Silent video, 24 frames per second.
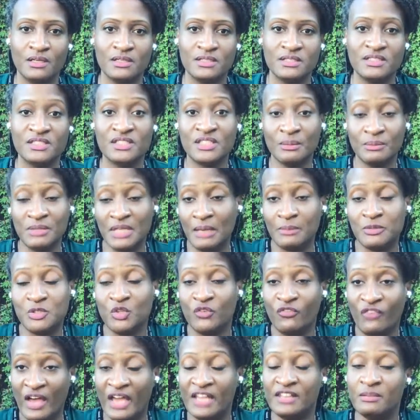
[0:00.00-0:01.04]
Sometimes you
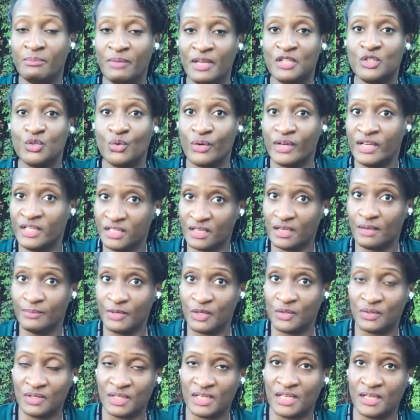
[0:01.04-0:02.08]
find the mentor in the
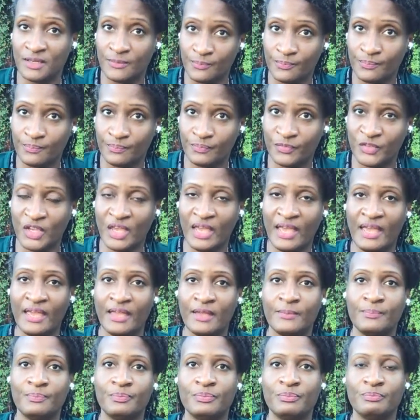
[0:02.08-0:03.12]
community, okay?
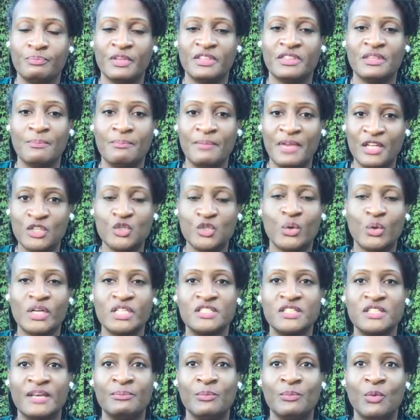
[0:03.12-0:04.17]
But the mentor
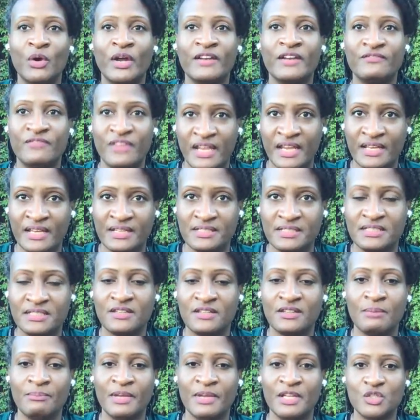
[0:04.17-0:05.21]
is more advanced.
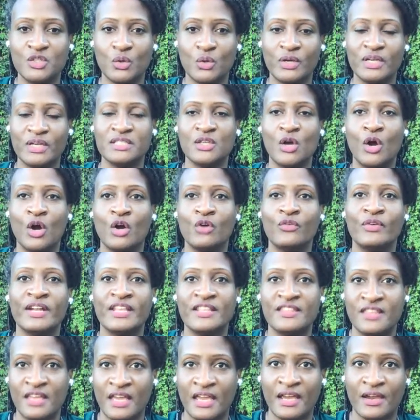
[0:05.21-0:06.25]
The mentor is already
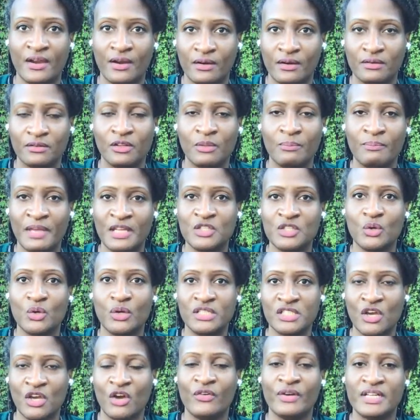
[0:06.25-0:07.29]
there. The mentor has
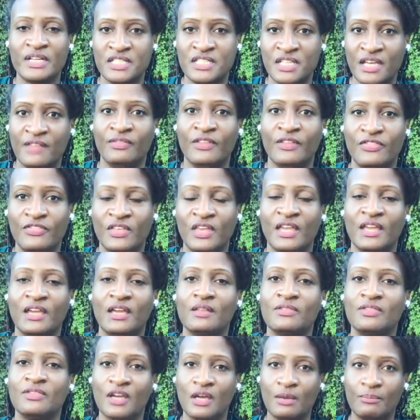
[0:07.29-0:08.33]
already done the thing.
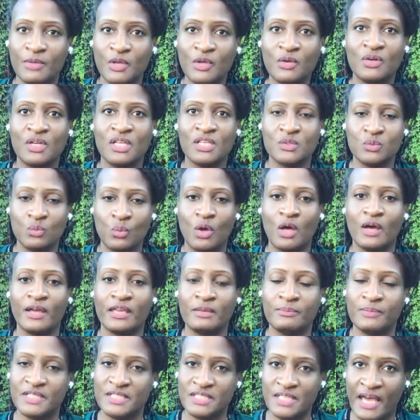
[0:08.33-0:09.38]
The community is
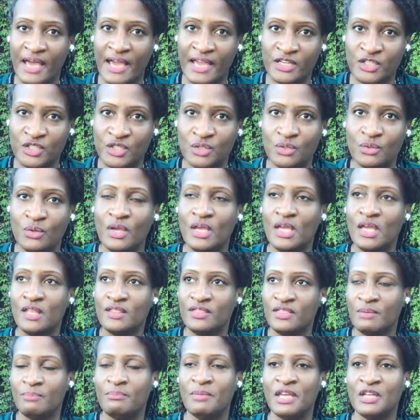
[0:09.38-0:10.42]
walking beside you.
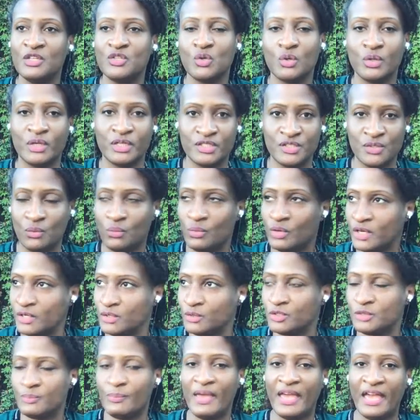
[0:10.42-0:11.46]
The mentor is the one
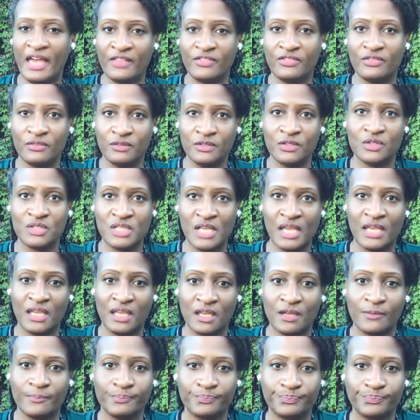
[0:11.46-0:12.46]
whose path you're taking.